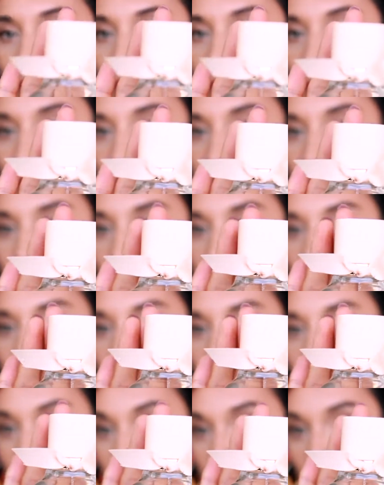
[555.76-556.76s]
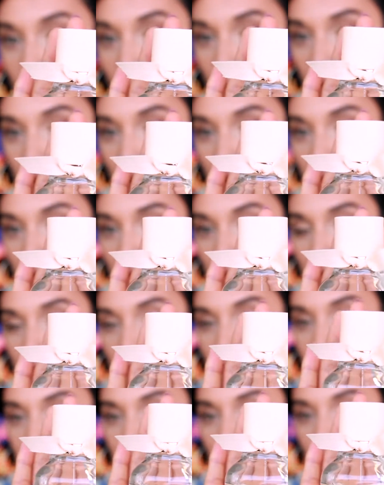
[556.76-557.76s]
already quite
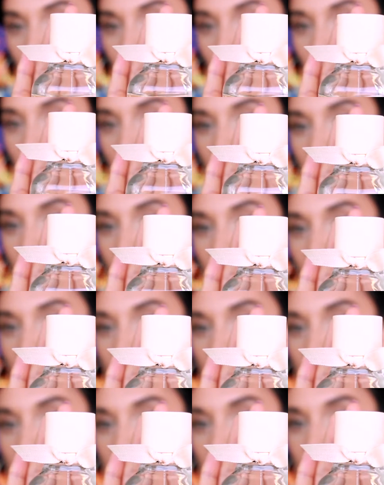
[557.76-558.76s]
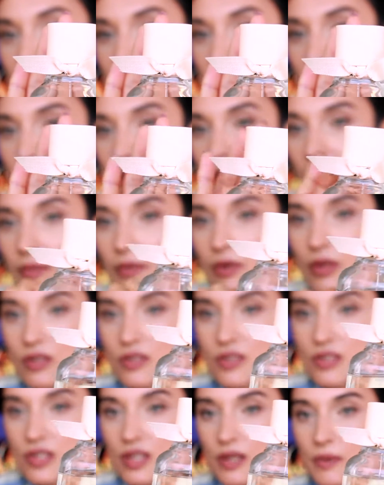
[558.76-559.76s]
a bit. Yeah, you can
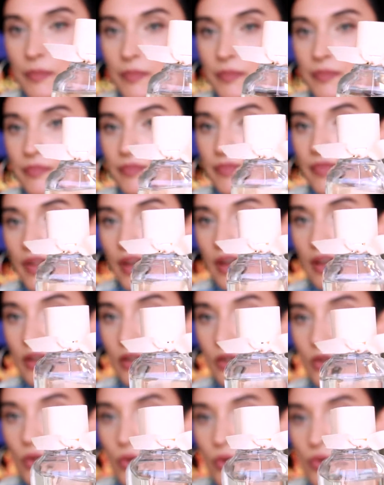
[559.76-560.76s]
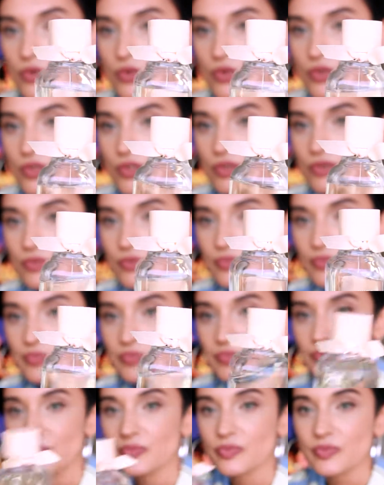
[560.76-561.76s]
see I used,
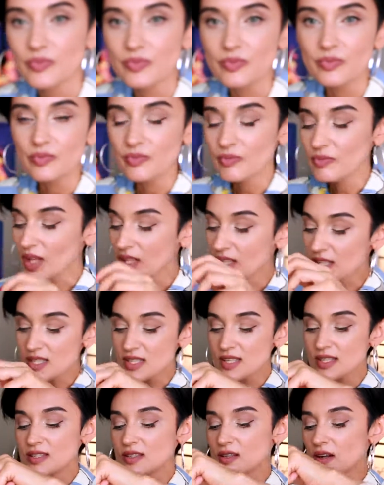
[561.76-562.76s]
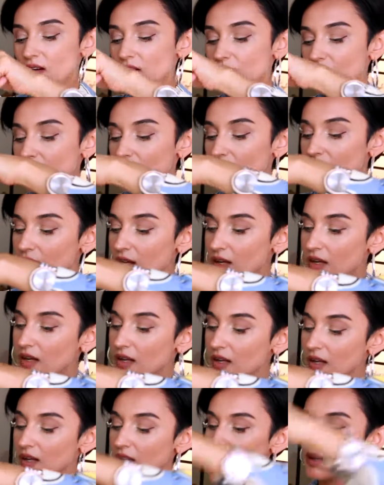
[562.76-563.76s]
this is Zara
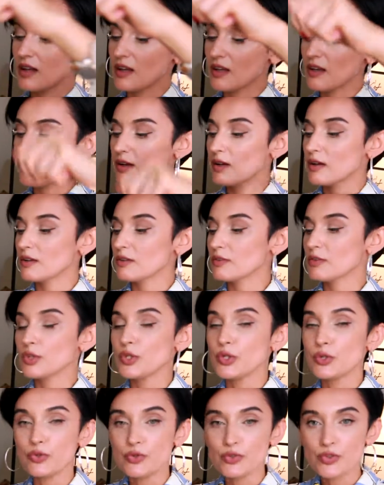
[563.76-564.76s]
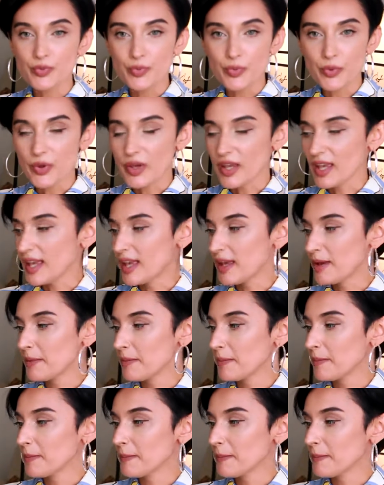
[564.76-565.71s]
Nude Bouquet.